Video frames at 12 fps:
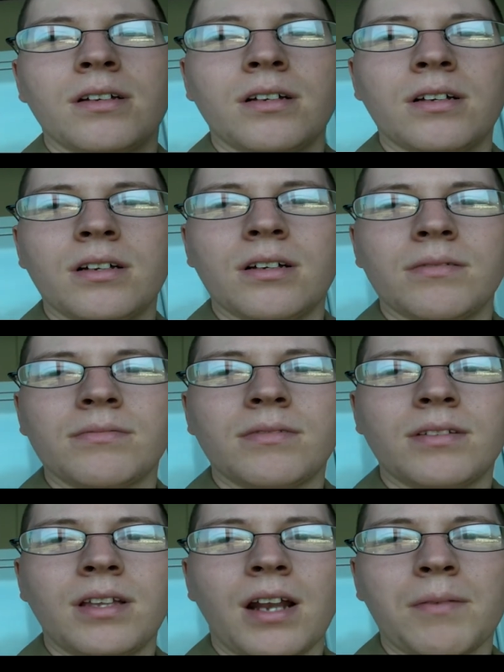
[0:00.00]
uh,
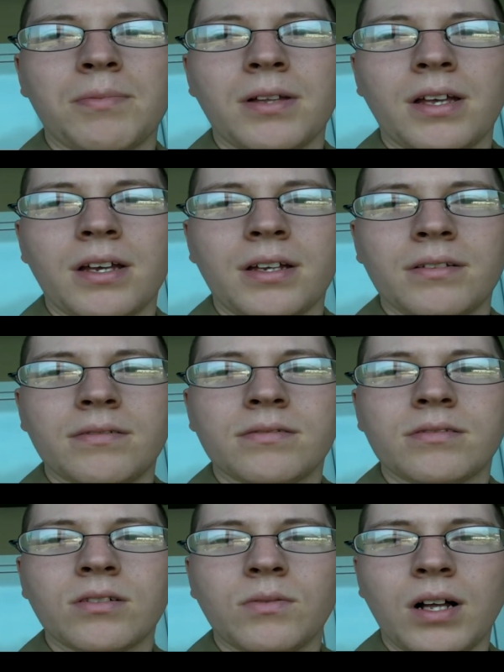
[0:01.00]
that I played
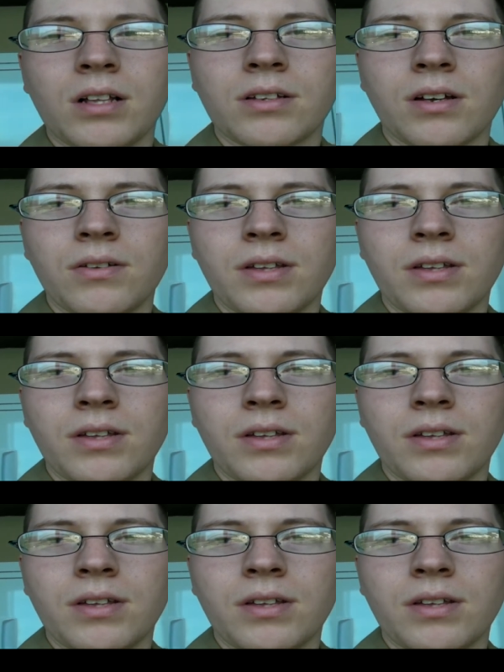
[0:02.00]
a while ago.